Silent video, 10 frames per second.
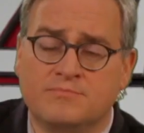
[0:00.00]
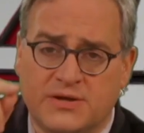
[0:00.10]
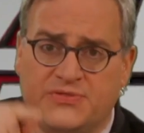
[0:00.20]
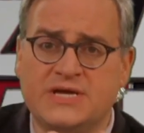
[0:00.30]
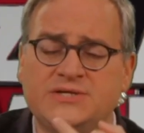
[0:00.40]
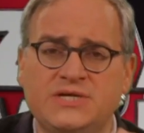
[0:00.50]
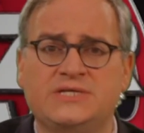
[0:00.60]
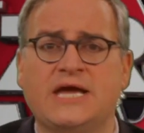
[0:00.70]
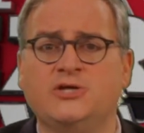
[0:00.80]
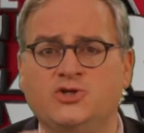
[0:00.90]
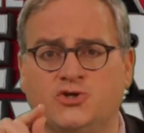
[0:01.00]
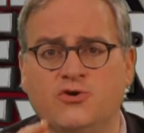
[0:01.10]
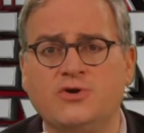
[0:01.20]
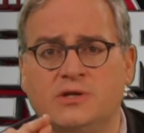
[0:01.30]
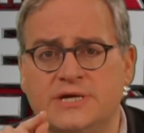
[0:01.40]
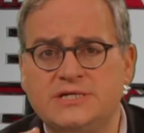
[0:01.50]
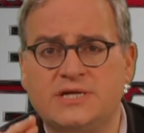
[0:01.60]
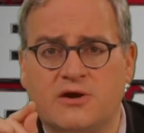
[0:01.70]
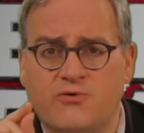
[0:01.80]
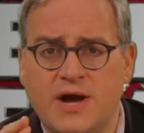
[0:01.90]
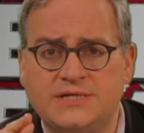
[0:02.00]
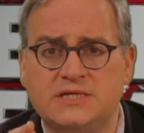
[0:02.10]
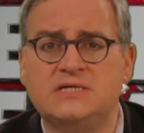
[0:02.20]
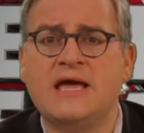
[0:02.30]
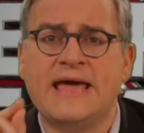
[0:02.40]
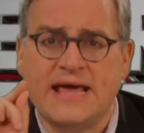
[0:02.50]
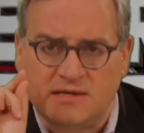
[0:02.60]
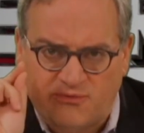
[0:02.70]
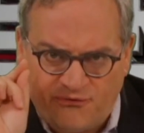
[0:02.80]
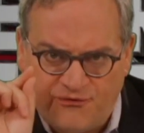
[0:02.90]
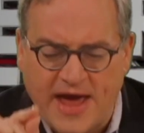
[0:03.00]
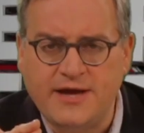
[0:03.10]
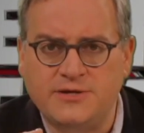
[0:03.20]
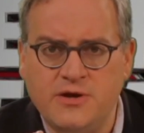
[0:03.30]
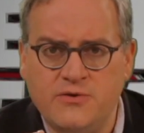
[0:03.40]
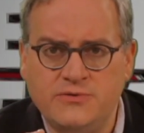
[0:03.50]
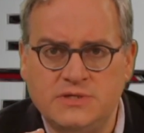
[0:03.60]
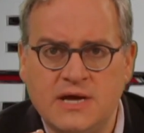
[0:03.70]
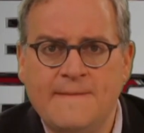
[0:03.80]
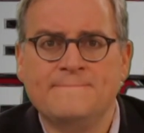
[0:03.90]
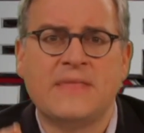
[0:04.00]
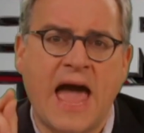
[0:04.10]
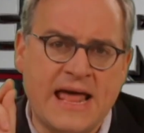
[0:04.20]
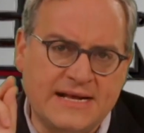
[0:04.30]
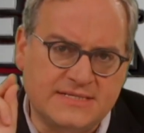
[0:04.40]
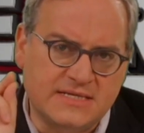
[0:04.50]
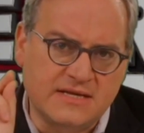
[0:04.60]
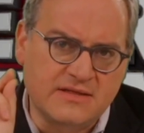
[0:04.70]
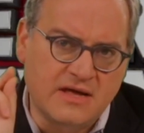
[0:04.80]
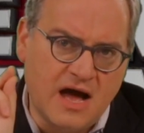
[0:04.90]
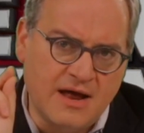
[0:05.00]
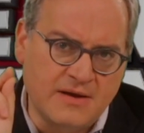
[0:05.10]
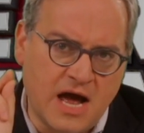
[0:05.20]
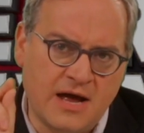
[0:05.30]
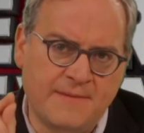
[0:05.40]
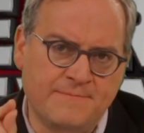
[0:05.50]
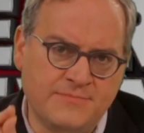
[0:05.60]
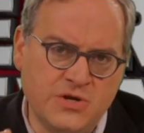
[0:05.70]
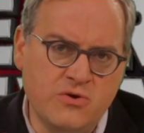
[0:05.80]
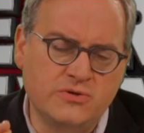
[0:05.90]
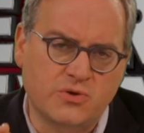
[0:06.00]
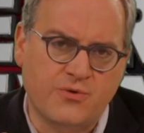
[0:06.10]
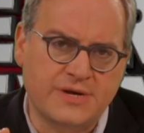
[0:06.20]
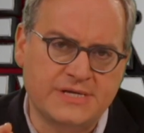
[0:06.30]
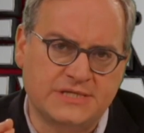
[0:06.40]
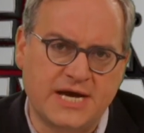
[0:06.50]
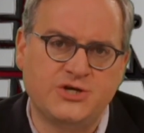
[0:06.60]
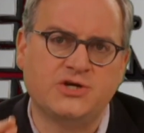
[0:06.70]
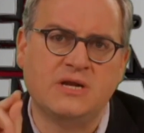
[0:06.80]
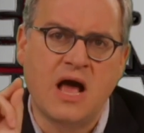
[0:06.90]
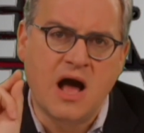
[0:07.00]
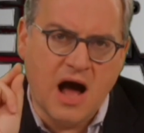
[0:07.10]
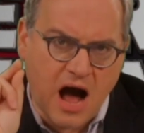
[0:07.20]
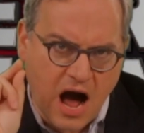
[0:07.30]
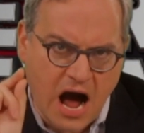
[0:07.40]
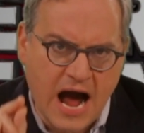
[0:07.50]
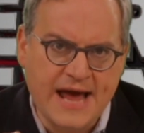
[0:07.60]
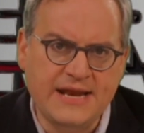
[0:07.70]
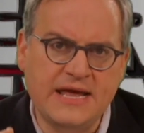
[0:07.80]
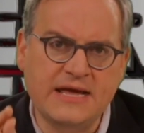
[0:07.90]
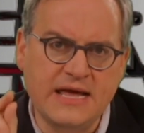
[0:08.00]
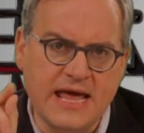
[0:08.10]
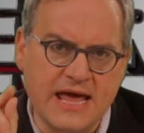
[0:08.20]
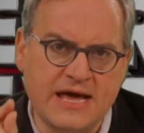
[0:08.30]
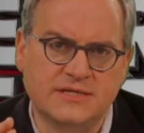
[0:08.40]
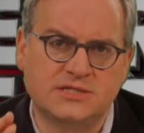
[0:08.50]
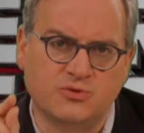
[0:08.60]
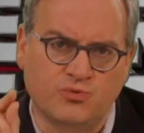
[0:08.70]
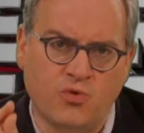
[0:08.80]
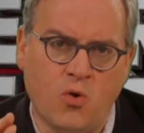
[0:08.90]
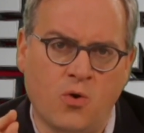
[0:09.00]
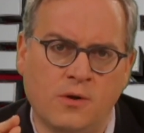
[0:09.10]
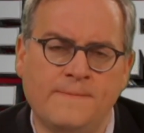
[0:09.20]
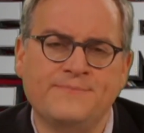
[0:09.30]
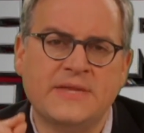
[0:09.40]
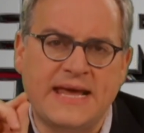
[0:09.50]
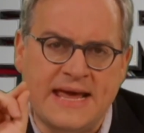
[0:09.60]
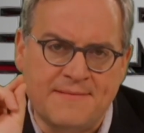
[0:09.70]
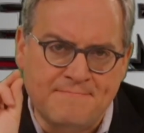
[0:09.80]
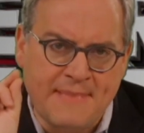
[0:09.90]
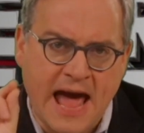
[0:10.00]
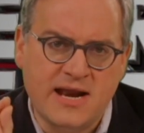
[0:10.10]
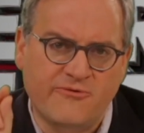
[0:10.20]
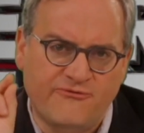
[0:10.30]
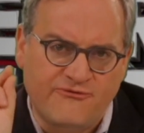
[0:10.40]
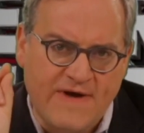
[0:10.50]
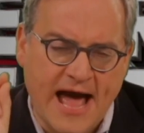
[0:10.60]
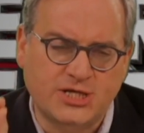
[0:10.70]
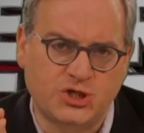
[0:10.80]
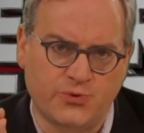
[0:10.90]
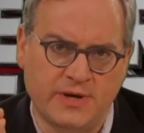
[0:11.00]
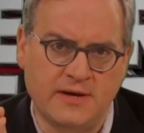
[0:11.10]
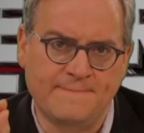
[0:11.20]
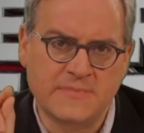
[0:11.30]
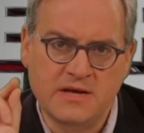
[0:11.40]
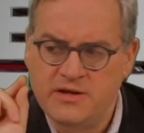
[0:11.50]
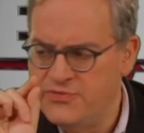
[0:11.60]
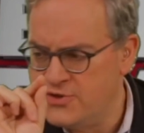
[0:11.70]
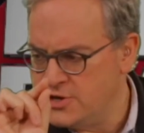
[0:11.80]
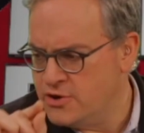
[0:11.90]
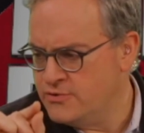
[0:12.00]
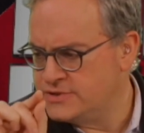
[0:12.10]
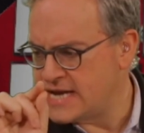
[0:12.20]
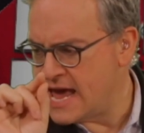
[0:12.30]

But this is a journalistic crisis. It's fake news, and it's a, a news organization hiding its role in manufacturing the news.